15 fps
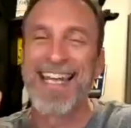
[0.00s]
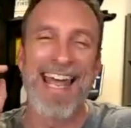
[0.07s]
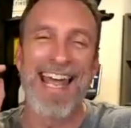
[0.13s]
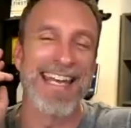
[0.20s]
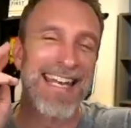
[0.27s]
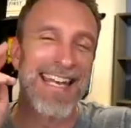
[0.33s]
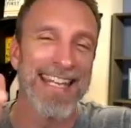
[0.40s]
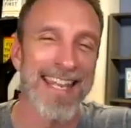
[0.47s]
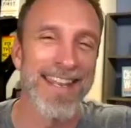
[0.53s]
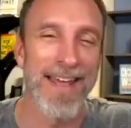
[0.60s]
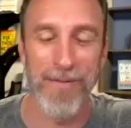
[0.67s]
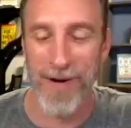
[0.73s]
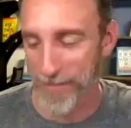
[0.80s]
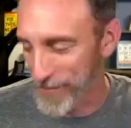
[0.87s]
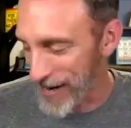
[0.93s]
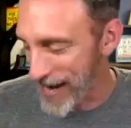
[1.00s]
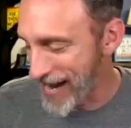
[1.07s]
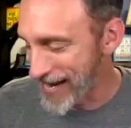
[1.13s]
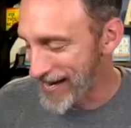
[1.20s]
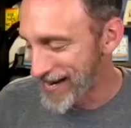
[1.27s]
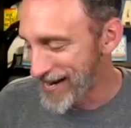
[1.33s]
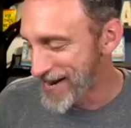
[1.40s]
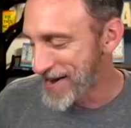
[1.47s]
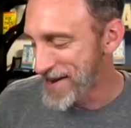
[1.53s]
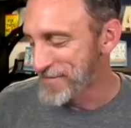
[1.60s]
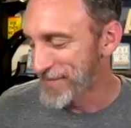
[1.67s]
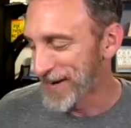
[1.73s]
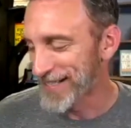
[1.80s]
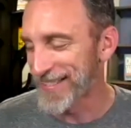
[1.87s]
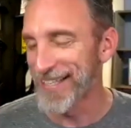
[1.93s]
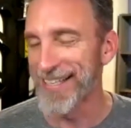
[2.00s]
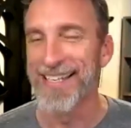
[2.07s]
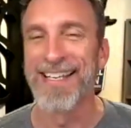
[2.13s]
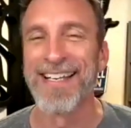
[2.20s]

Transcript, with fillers: And oh. then they went by. But uh,